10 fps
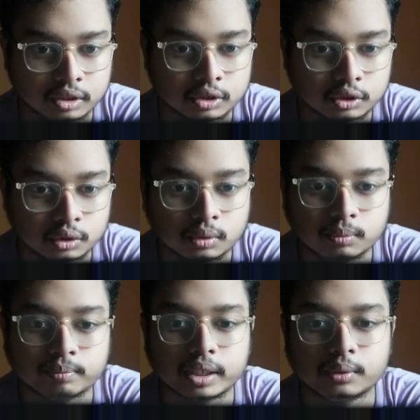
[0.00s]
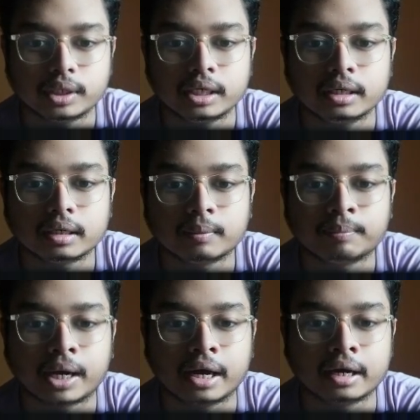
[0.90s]
So between
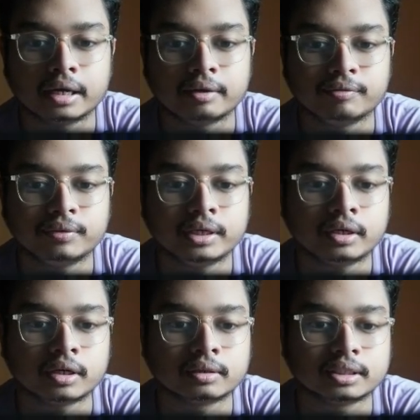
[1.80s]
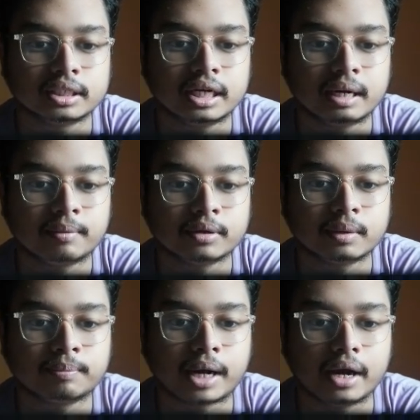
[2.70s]
if we consider about
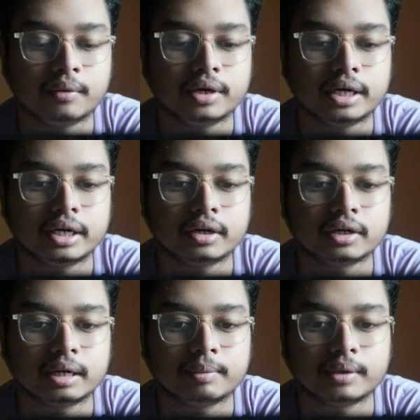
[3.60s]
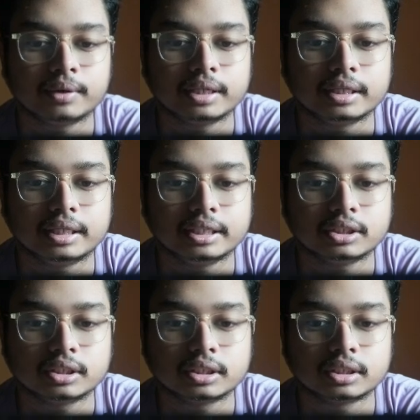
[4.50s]
the priority order between
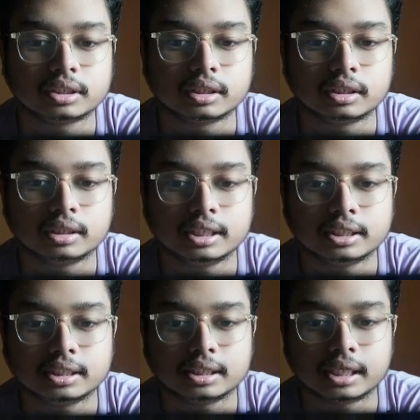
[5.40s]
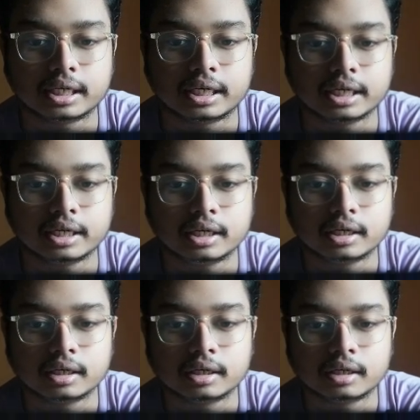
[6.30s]
this center
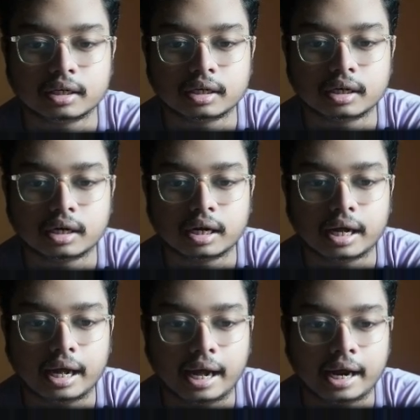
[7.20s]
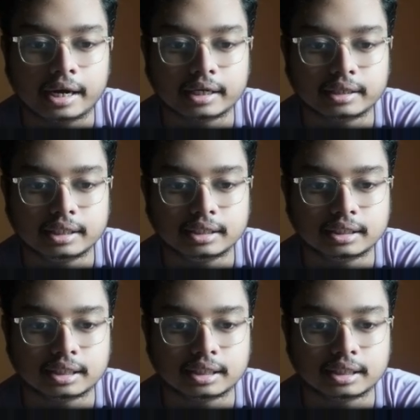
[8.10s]
and this